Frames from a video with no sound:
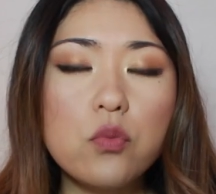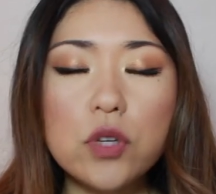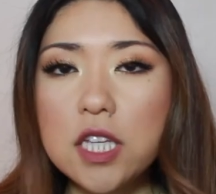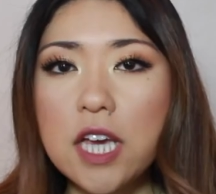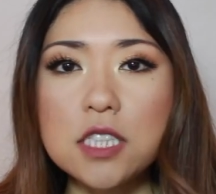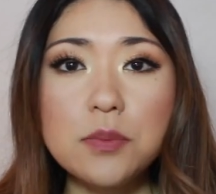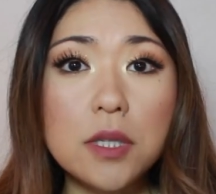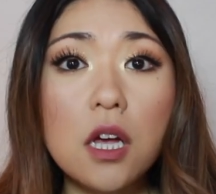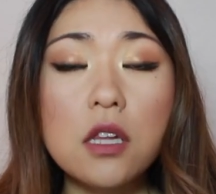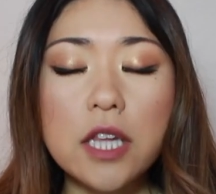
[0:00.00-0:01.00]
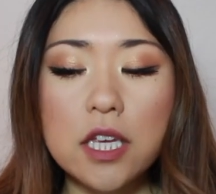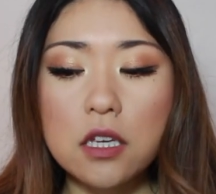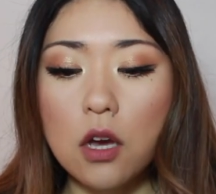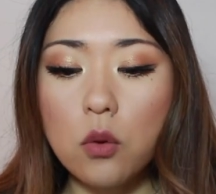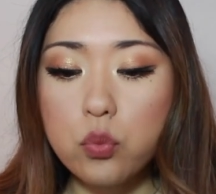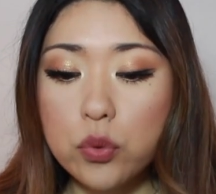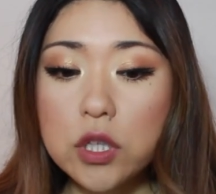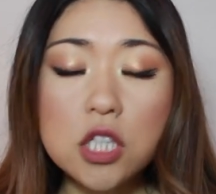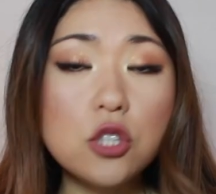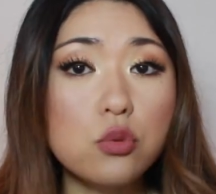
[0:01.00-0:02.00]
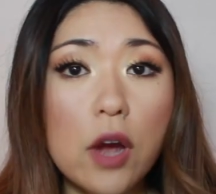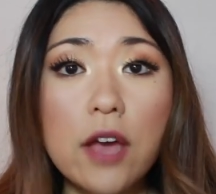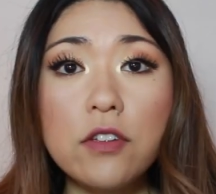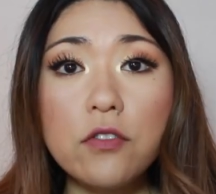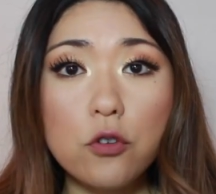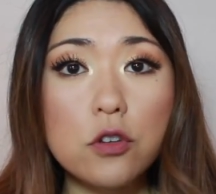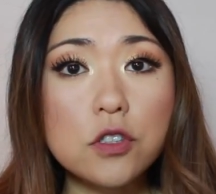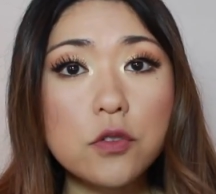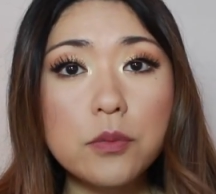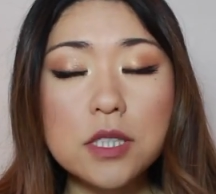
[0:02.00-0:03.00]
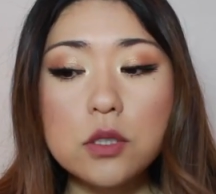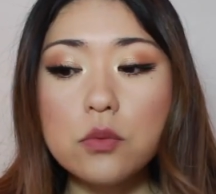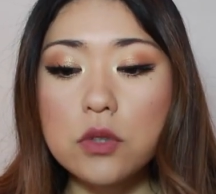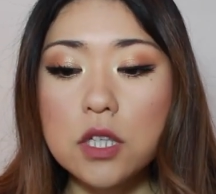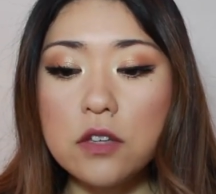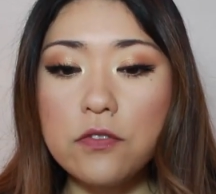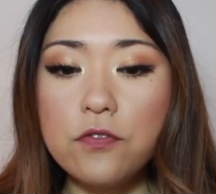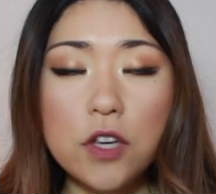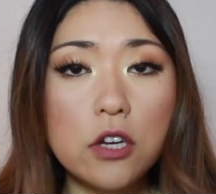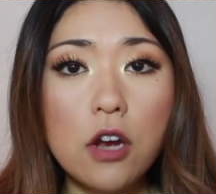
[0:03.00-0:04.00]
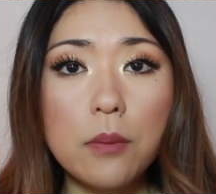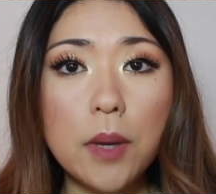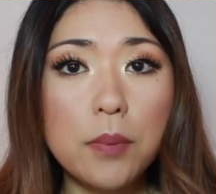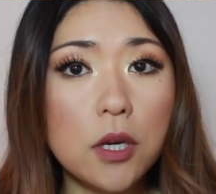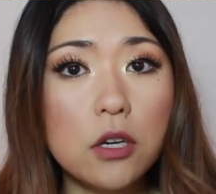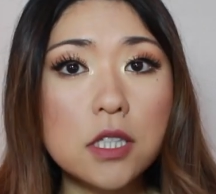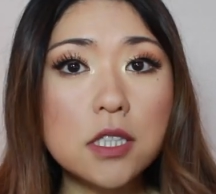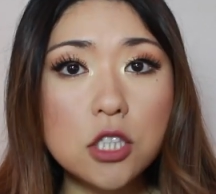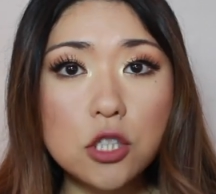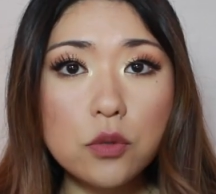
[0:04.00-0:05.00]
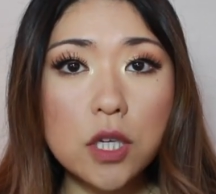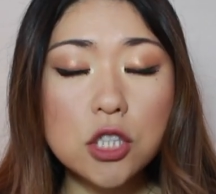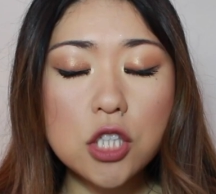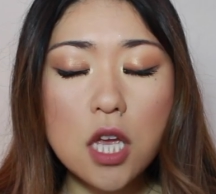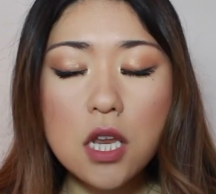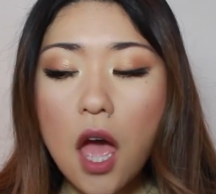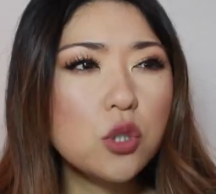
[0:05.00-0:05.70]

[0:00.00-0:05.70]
really has been a like a really driving force for me to really figure out my period situation.